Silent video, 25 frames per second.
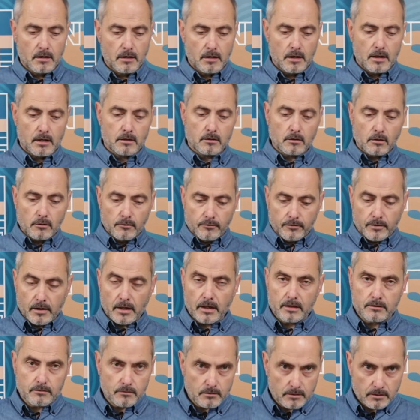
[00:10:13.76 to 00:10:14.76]
And of the
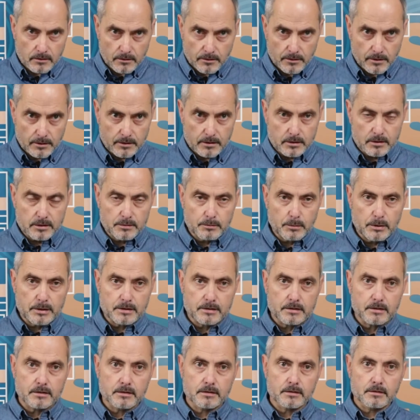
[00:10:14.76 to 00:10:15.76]
130
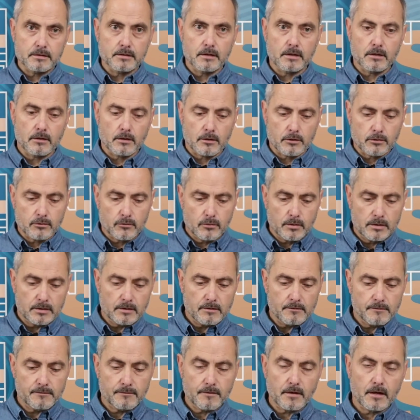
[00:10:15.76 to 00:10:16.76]
species, there are
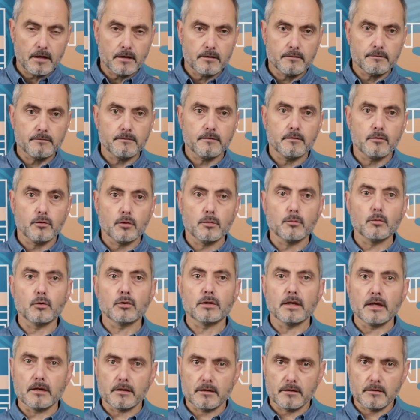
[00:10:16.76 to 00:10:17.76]
25
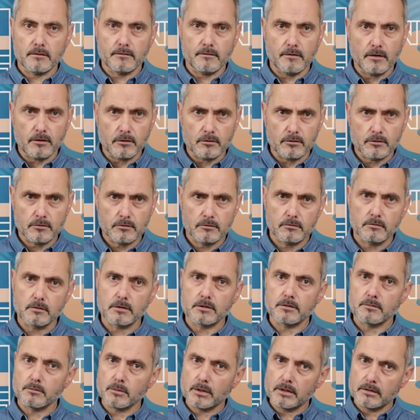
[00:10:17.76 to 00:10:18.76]
reproductive hosts,
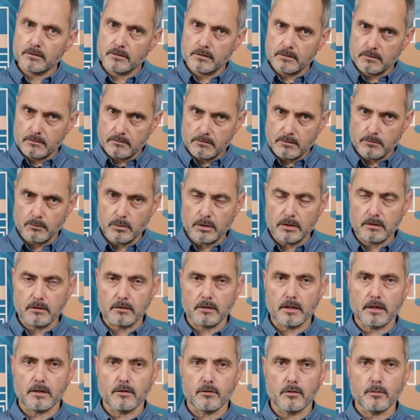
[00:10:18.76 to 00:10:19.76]
which means the beetle
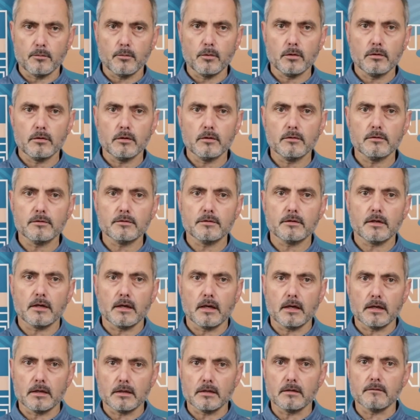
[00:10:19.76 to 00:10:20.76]
can reproduce
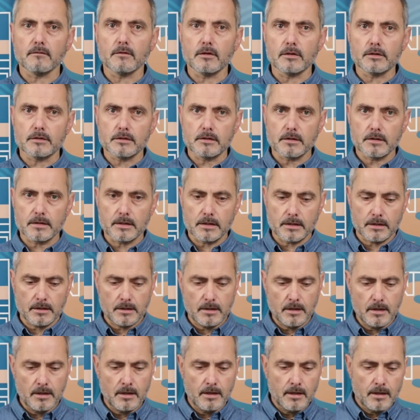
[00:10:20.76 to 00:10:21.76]
and eventually
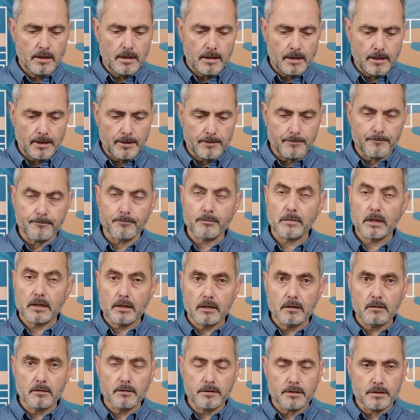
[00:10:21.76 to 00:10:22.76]

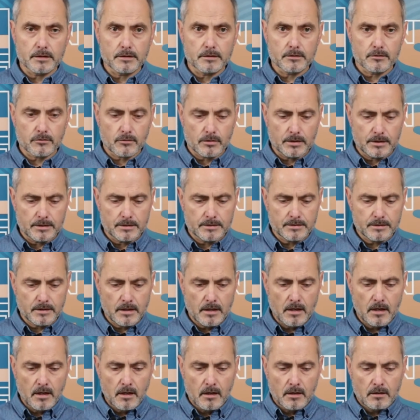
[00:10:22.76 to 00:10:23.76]
kill these trees.
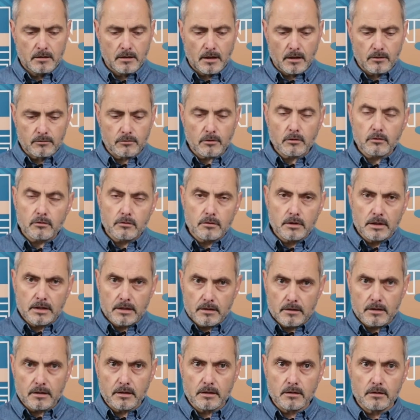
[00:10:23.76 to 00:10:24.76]
Now, not
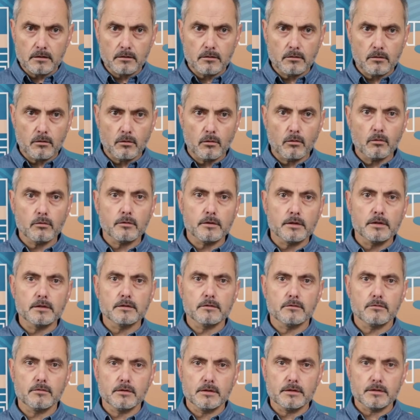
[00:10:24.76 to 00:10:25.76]
nearly all these
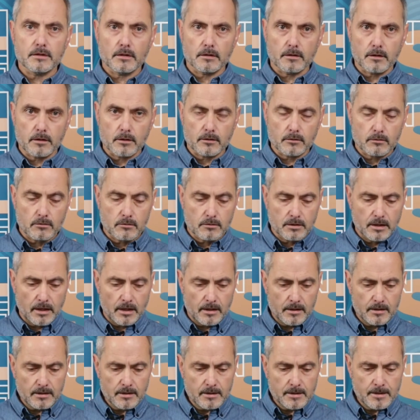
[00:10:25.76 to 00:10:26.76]
trees are going to
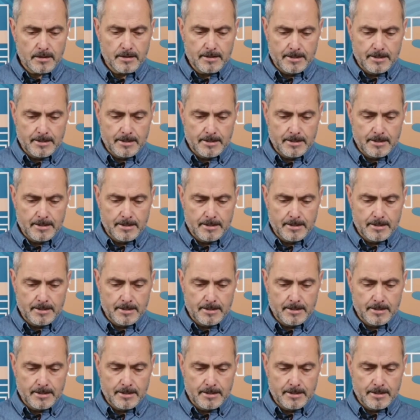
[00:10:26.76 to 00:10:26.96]
die.